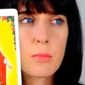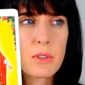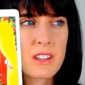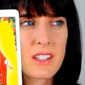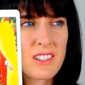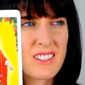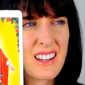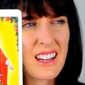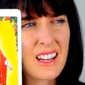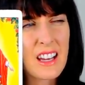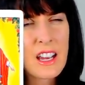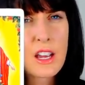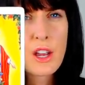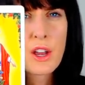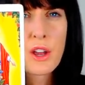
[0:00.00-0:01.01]
But there's
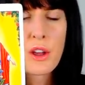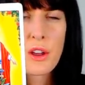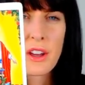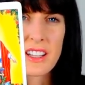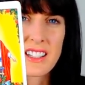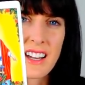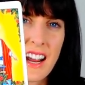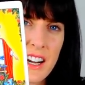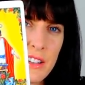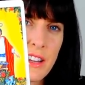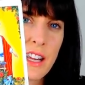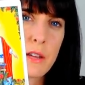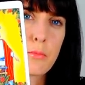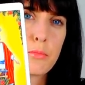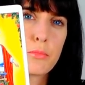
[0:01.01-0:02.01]
like, it's kind of
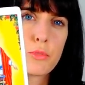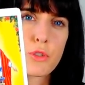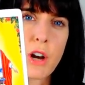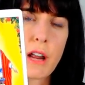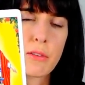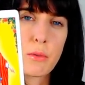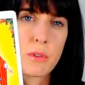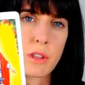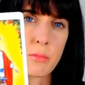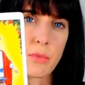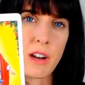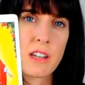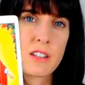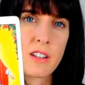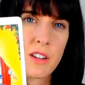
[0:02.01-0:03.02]
like driving with the
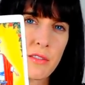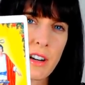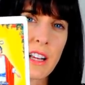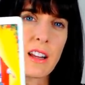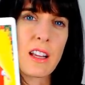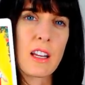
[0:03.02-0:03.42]
brakes on, right?